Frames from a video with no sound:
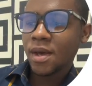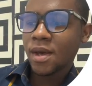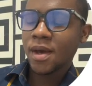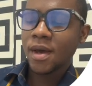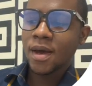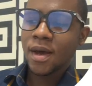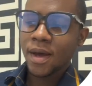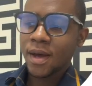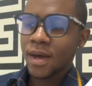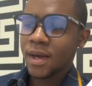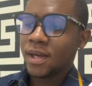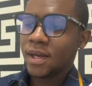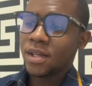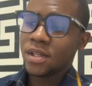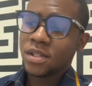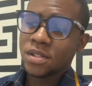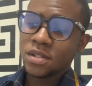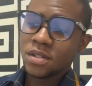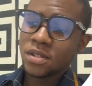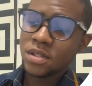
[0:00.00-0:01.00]
Hi,
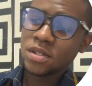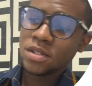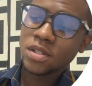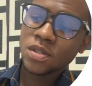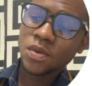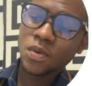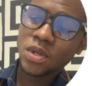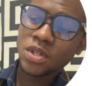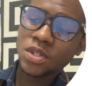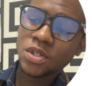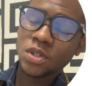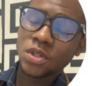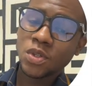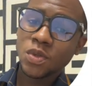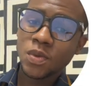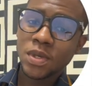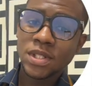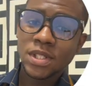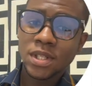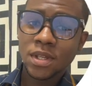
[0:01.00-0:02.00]
so this is question
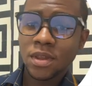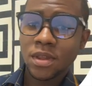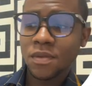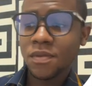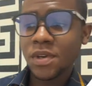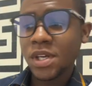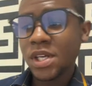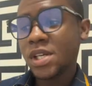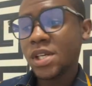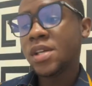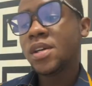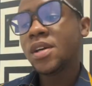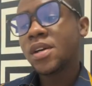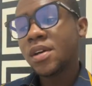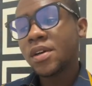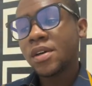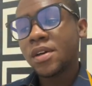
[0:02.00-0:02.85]
23.